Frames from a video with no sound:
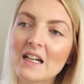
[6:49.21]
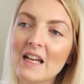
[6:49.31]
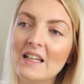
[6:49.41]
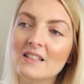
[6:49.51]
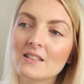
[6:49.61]

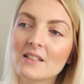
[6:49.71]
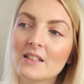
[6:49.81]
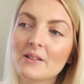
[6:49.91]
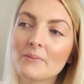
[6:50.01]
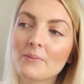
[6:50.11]

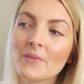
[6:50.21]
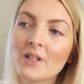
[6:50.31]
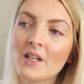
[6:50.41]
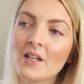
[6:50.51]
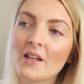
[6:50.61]
And
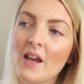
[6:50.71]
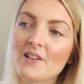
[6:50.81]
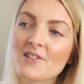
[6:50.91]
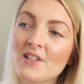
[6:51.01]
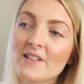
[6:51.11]

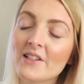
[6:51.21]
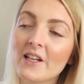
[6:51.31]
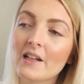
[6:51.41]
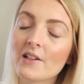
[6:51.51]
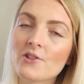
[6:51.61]
yes, this
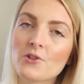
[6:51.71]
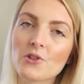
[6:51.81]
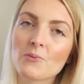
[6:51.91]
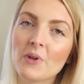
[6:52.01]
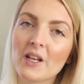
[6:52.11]
year's
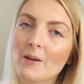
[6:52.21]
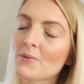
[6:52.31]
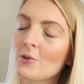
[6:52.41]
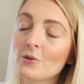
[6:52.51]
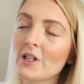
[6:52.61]
just been
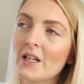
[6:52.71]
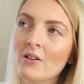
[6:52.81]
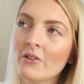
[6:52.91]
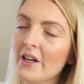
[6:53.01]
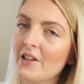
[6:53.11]
absolutely
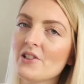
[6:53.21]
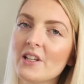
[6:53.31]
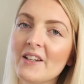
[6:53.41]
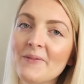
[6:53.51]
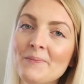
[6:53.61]

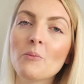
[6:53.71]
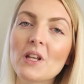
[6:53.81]
crazy.